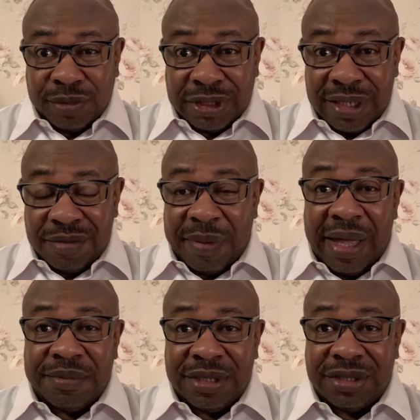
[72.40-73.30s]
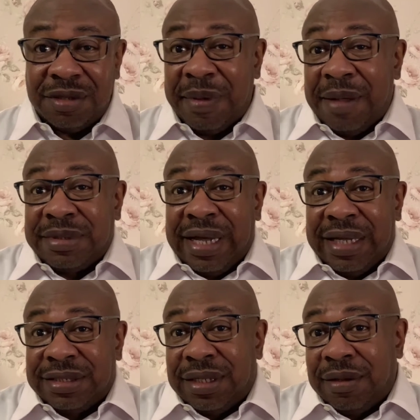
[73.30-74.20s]
John the Baptist to
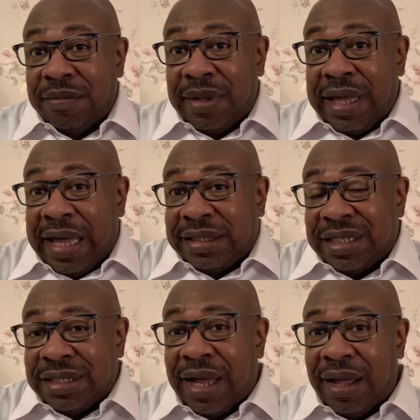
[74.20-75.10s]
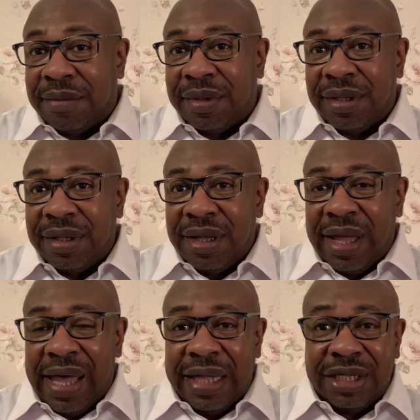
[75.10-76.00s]
baptize him at that time.
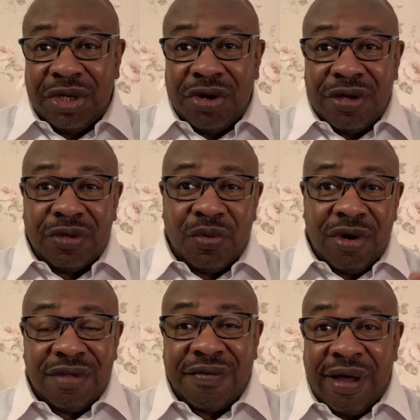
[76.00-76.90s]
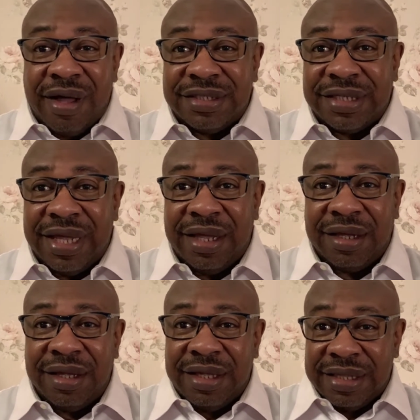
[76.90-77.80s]
And he heard the word of God
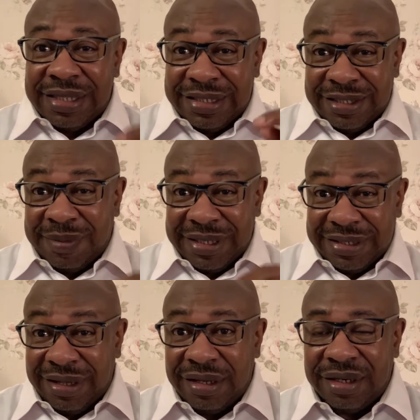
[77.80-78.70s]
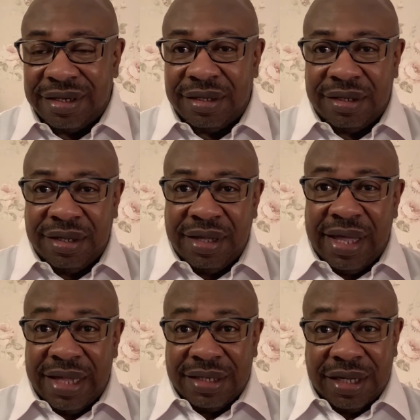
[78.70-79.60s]
saying, "This is my son."
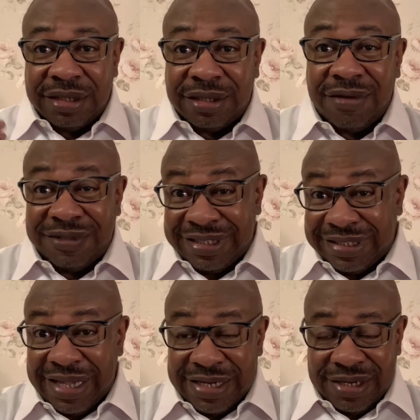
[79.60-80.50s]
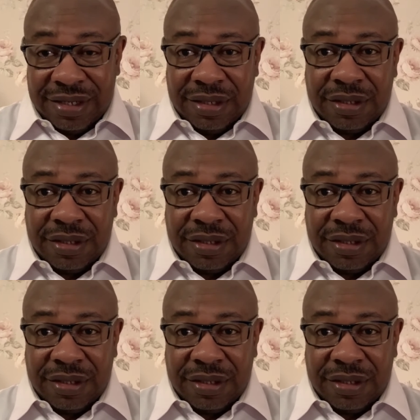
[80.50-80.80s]
And a dove descended.